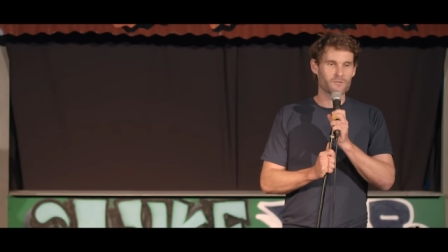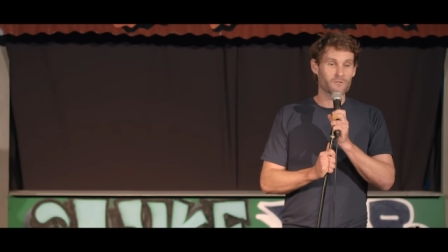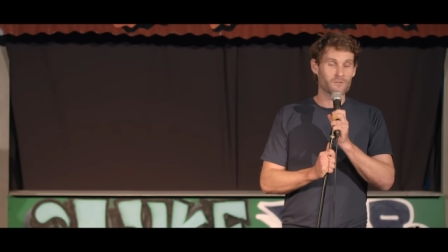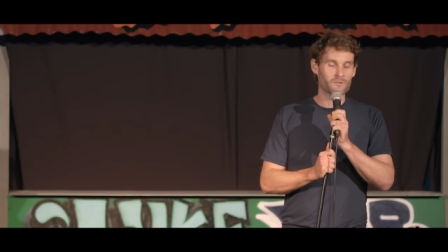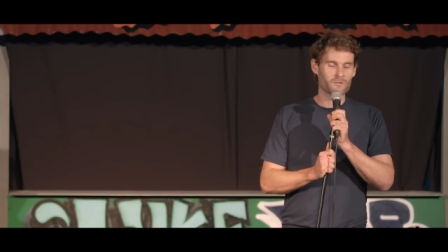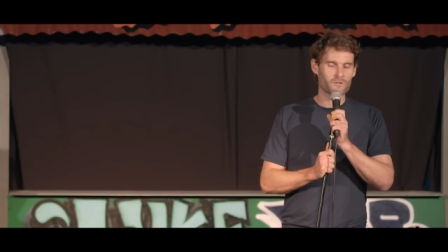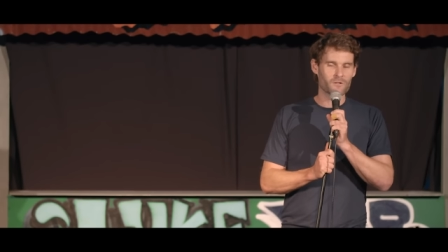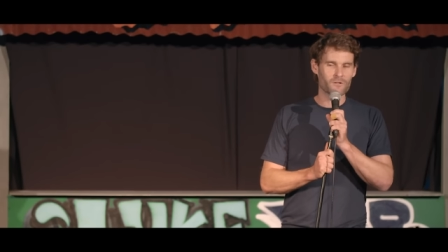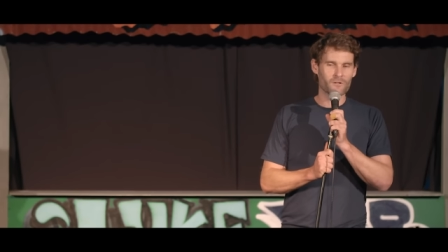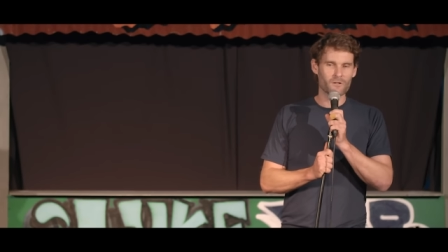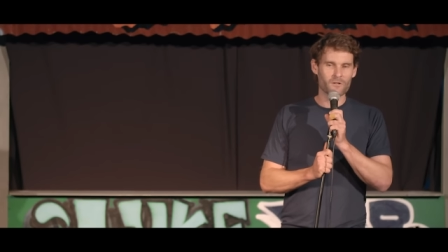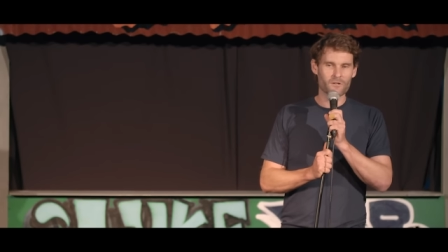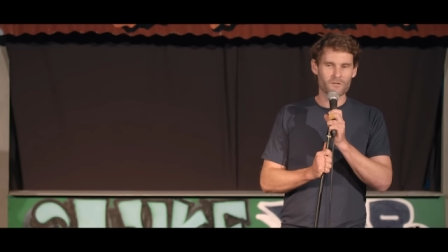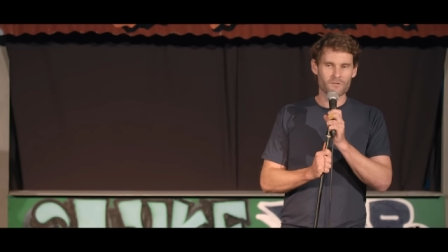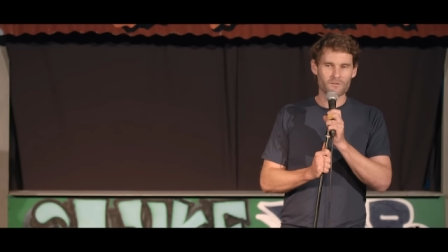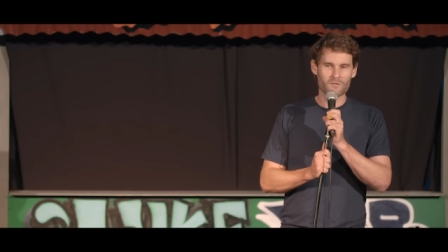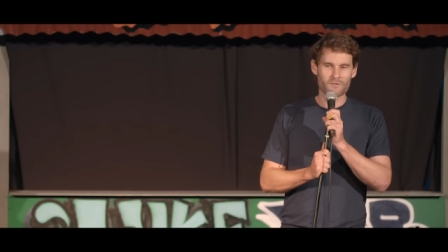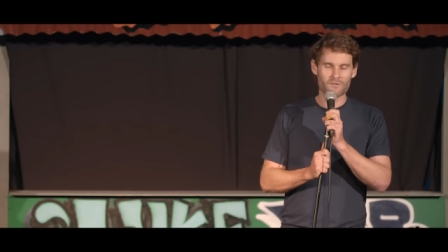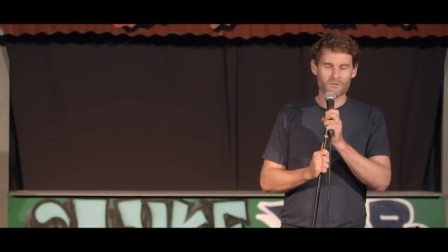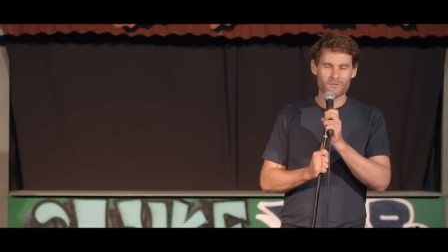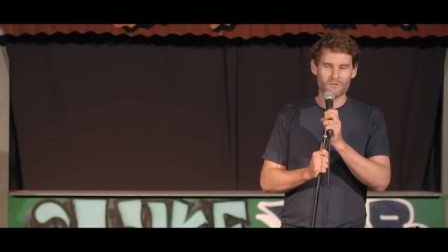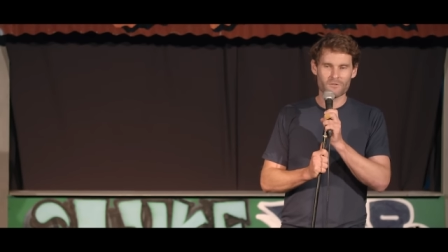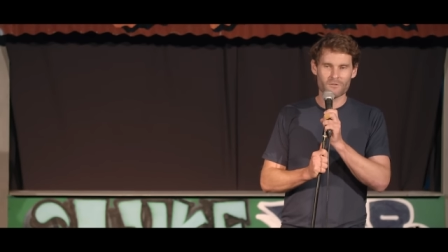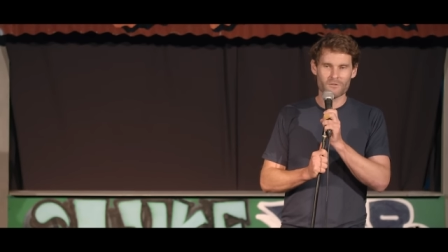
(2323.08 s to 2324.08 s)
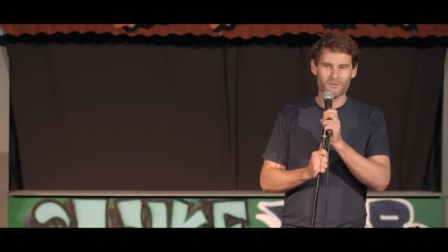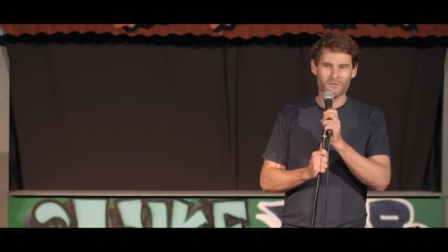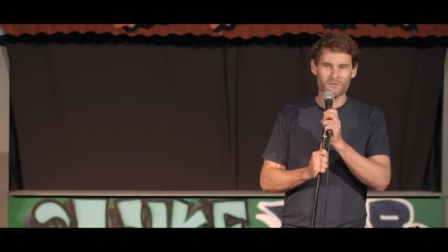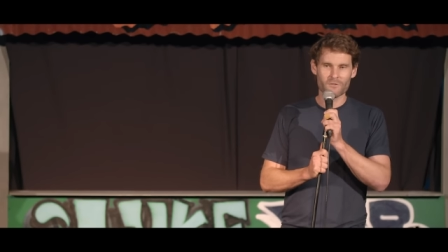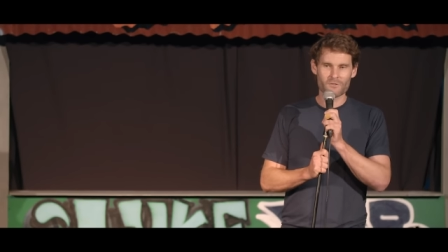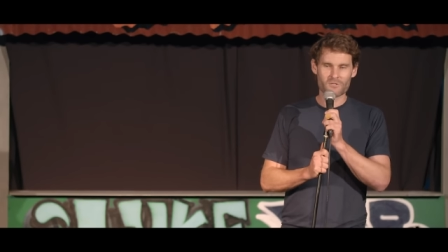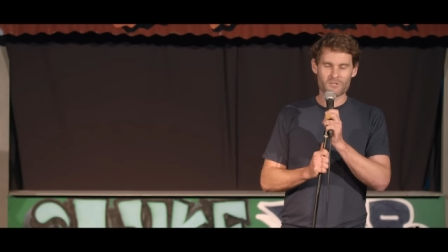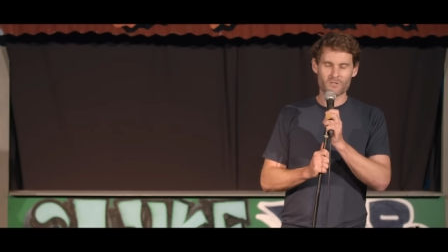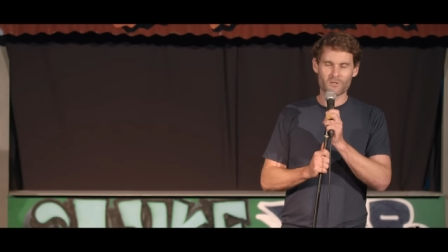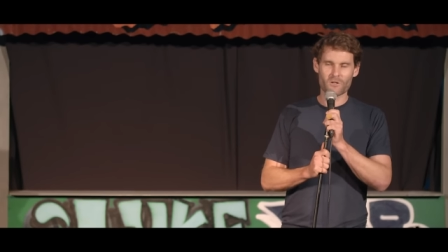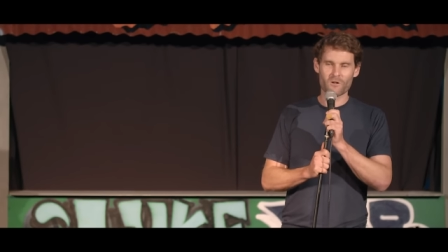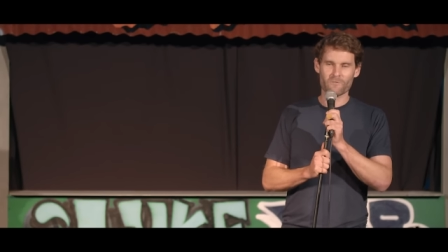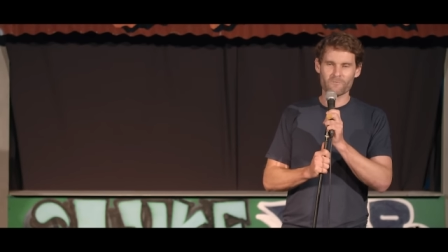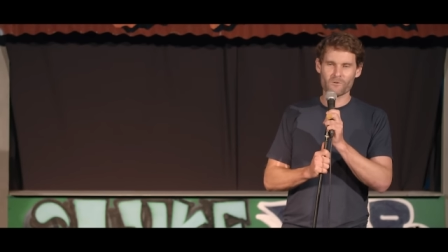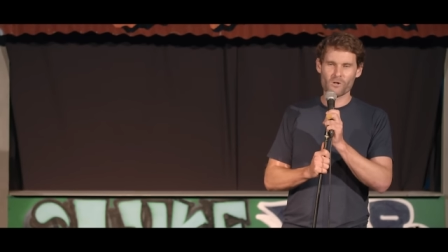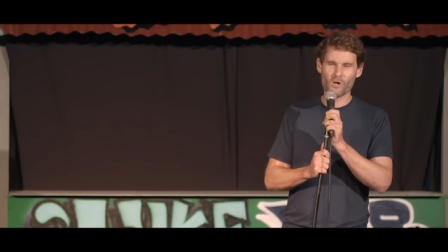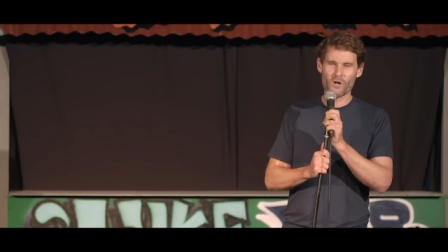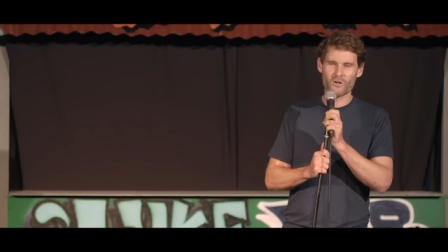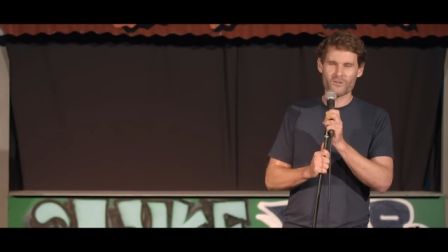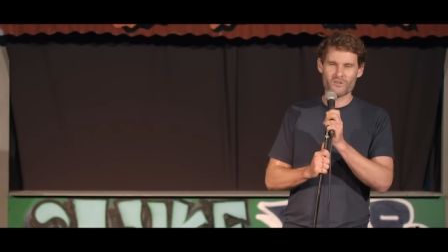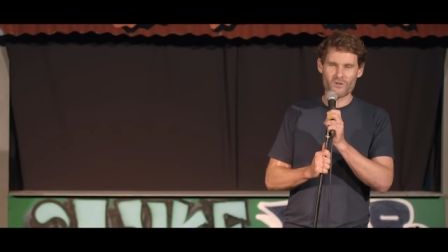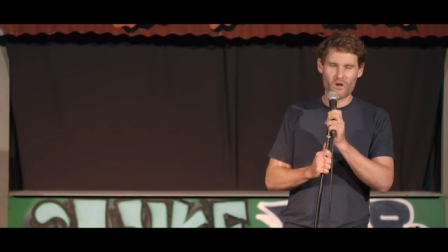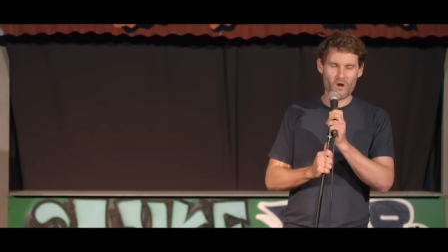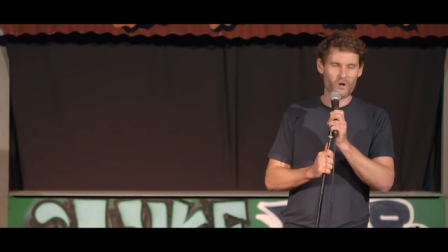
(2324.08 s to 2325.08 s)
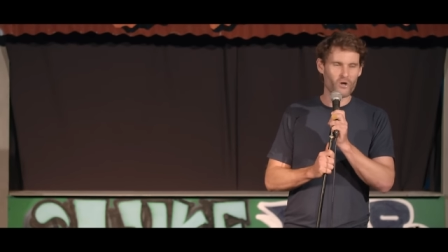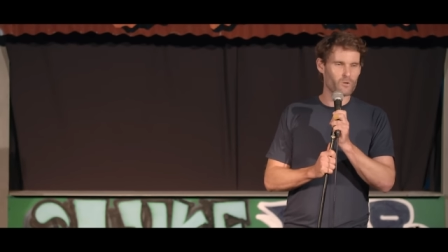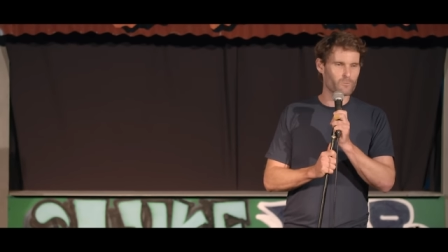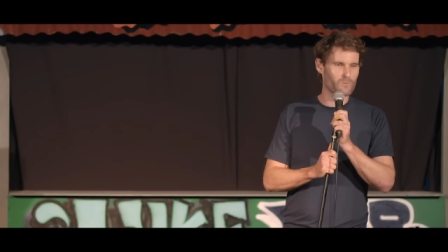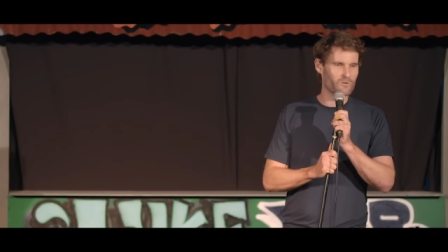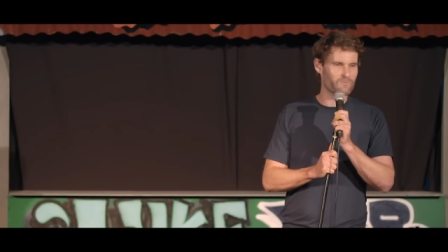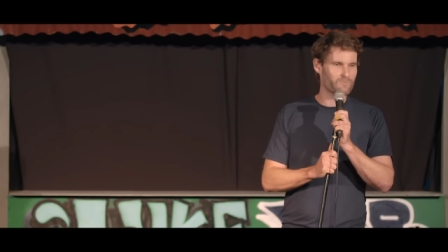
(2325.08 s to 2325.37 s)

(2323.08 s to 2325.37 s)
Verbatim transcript: All right. Looks like I've clocked yoga on